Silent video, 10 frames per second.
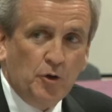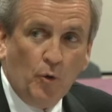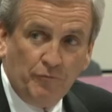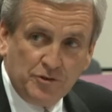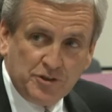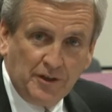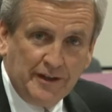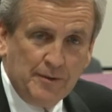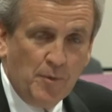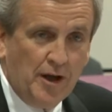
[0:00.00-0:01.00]
court
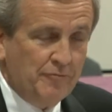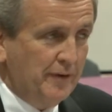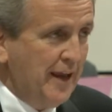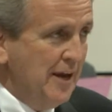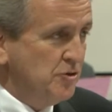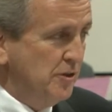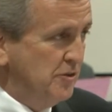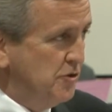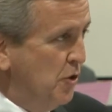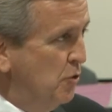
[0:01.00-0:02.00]
facility
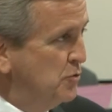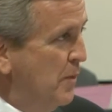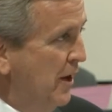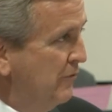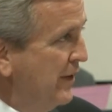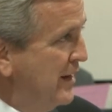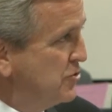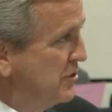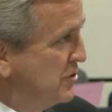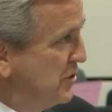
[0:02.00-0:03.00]
modifications, those
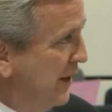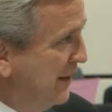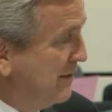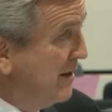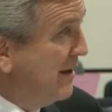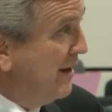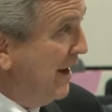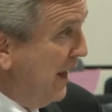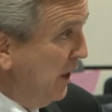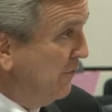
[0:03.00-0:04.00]
modifications like
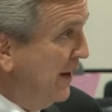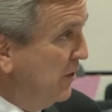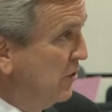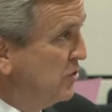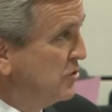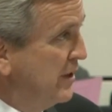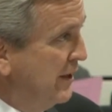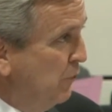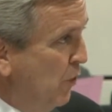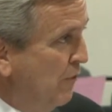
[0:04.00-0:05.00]
elevators
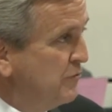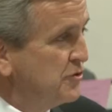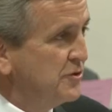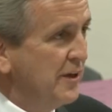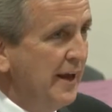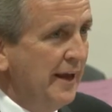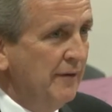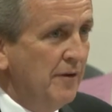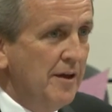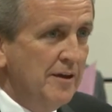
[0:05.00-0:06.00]
and roofs and